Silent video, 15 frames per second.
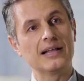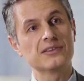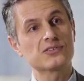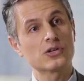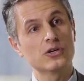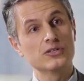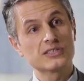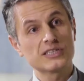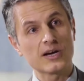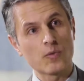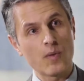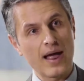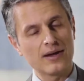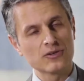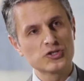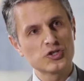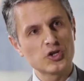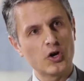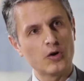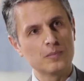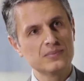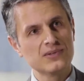uncertainty around
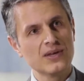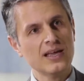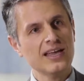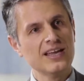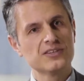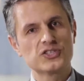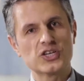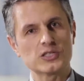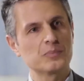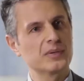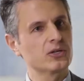jobs, just